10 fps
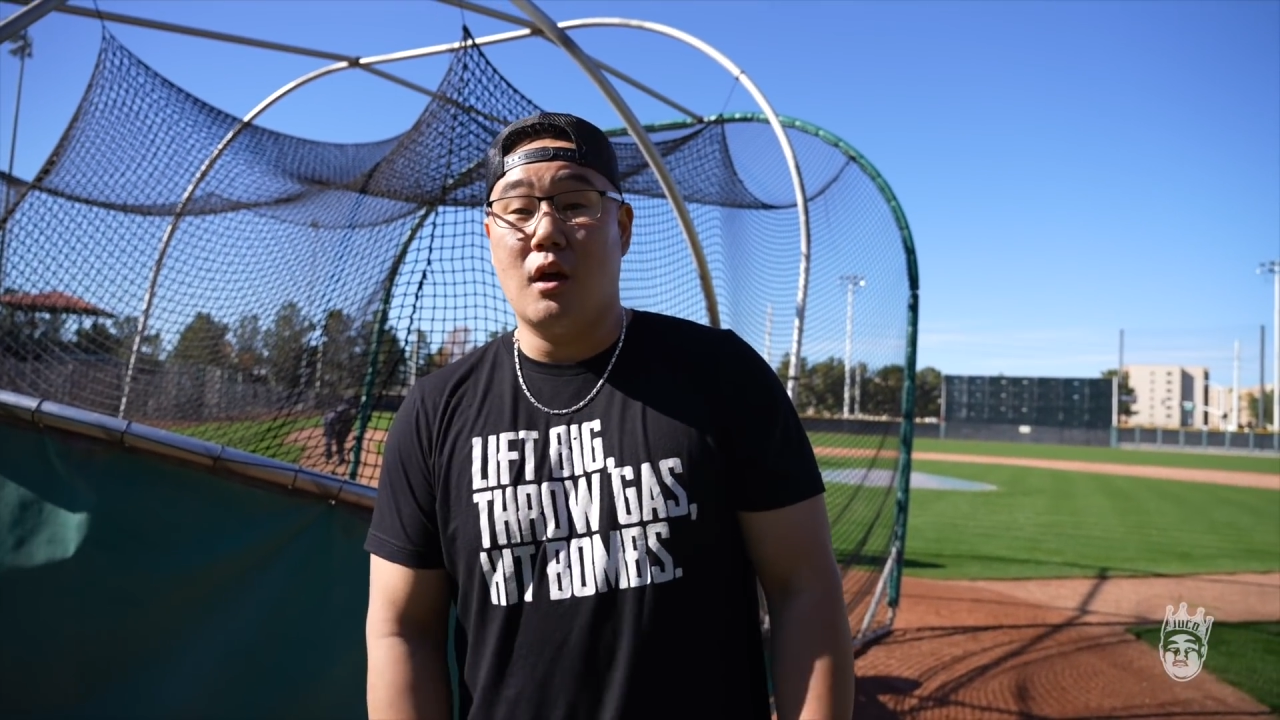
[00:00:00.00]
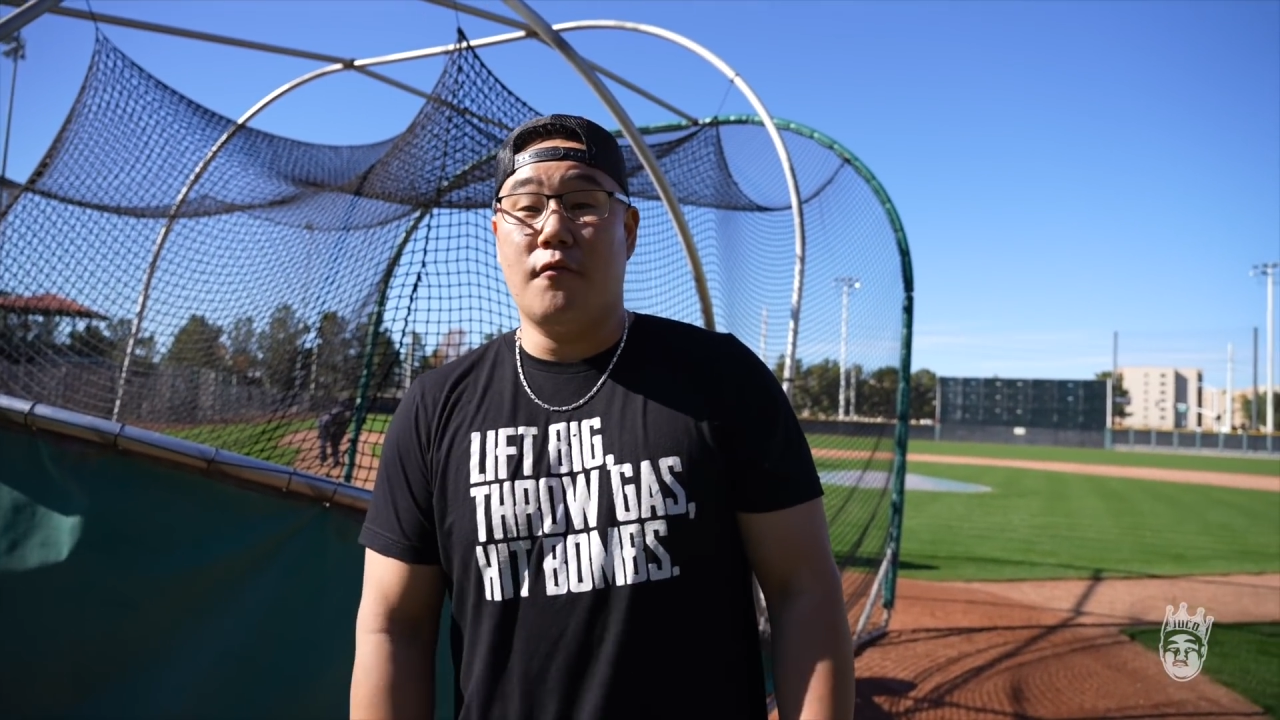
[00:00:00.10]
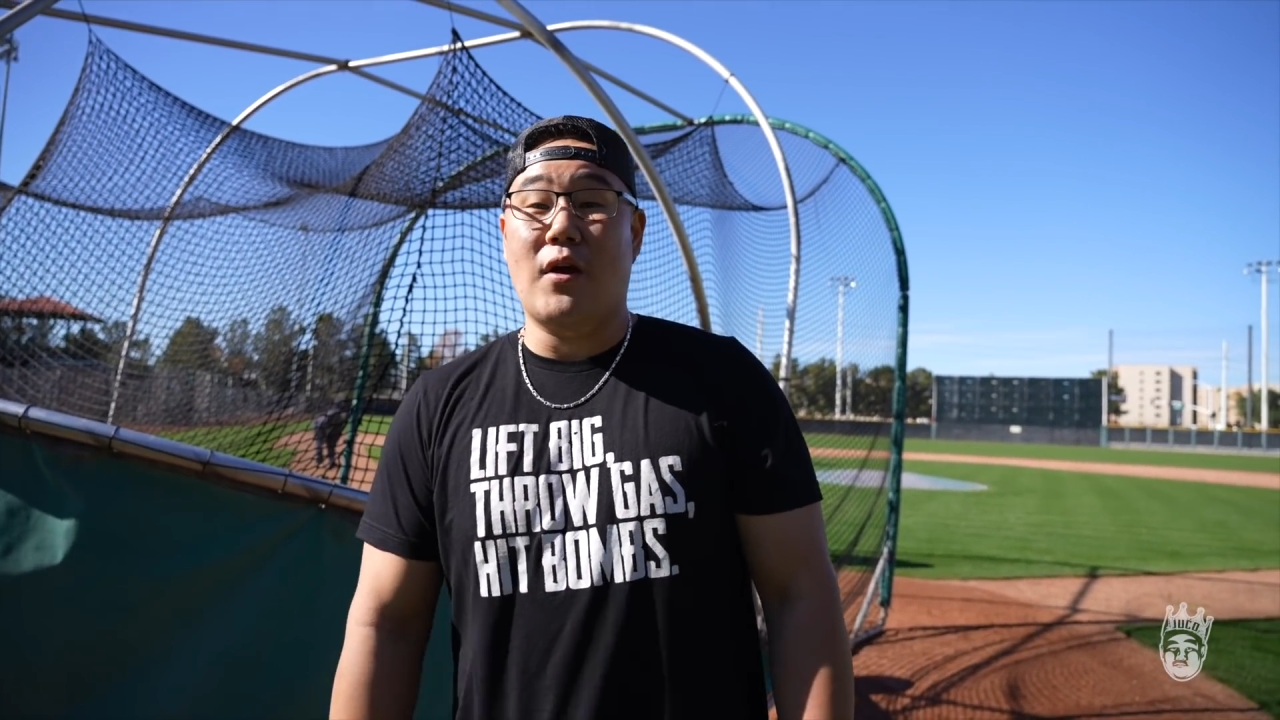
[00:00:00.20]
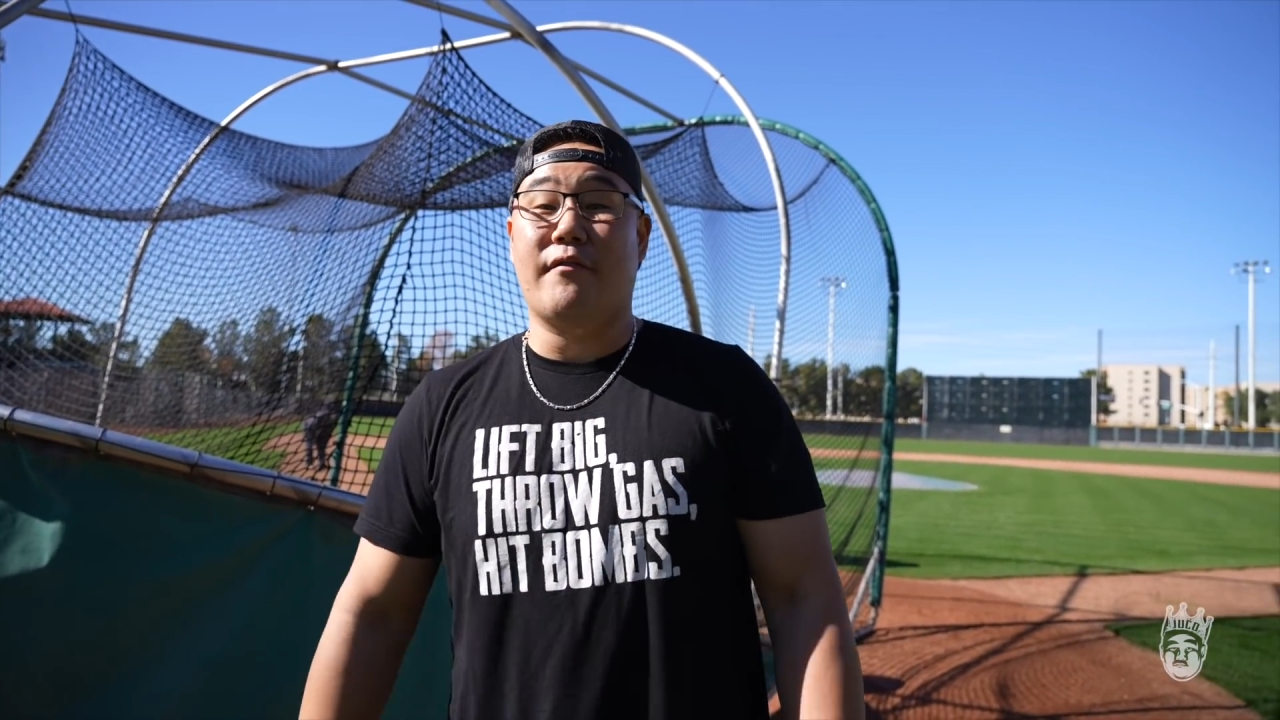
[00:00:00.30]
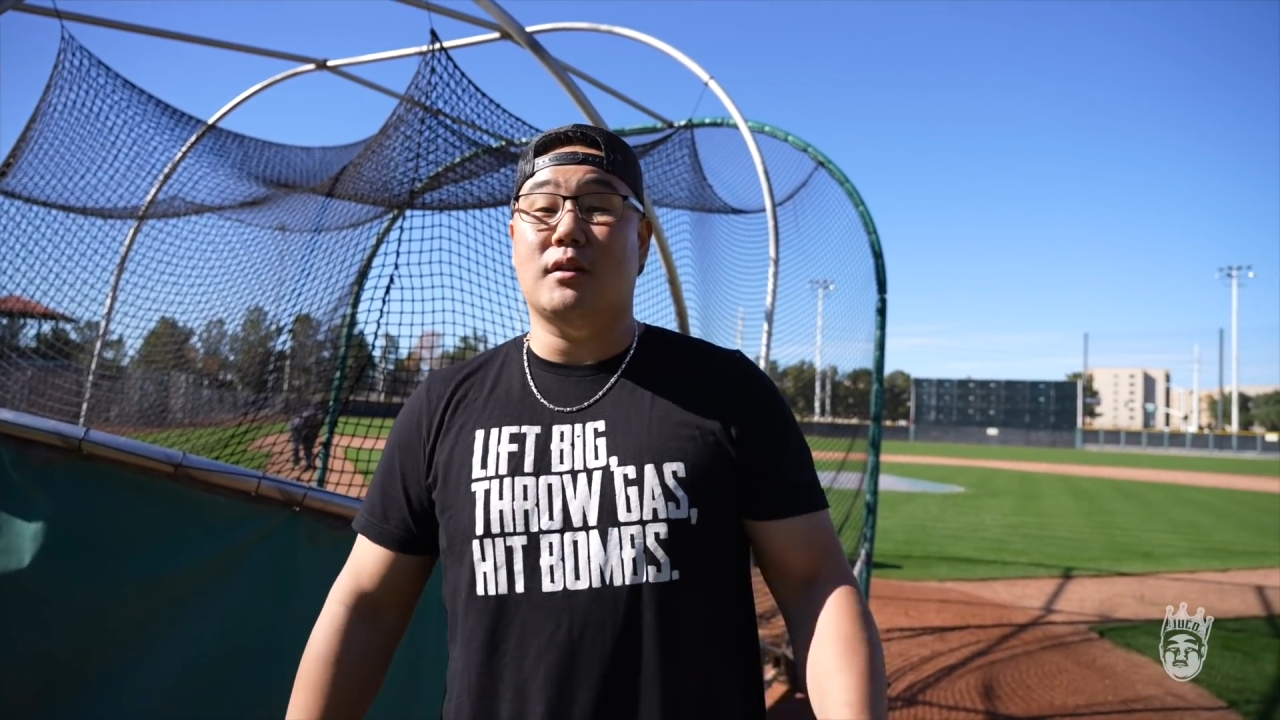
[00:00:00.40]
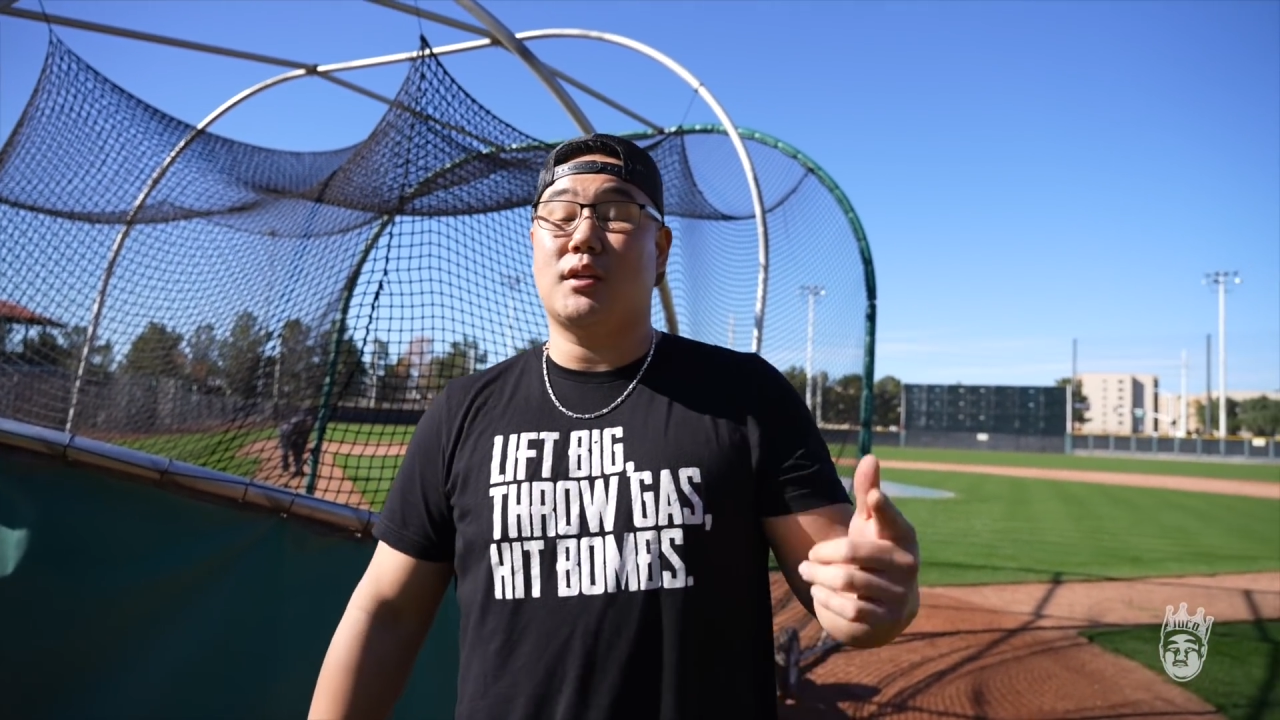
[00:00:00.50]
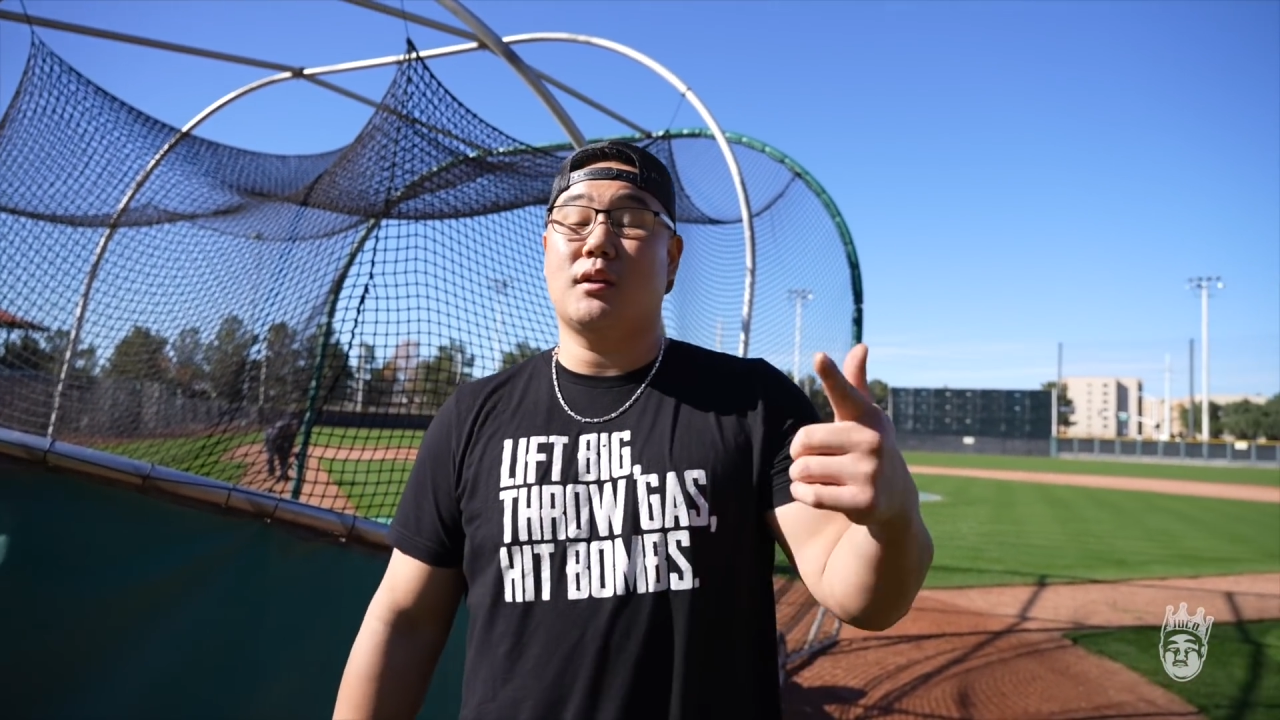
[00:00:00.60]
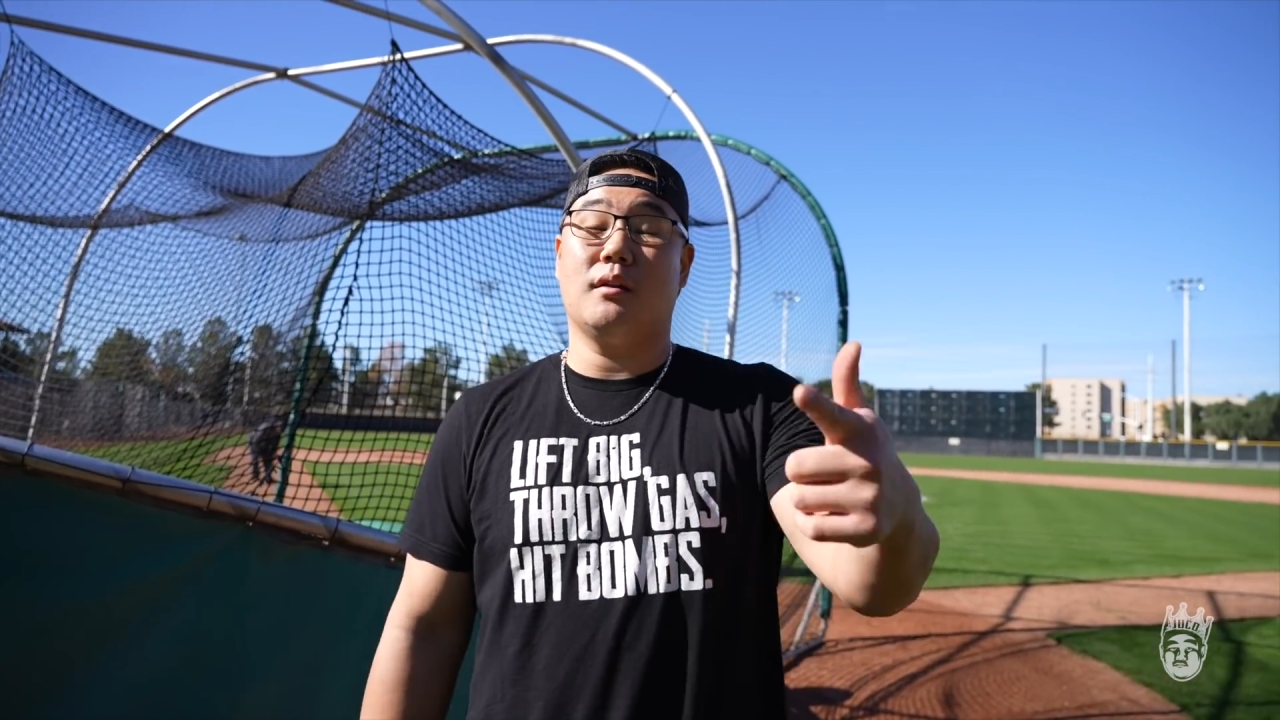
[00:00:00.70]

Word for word: If you haven't,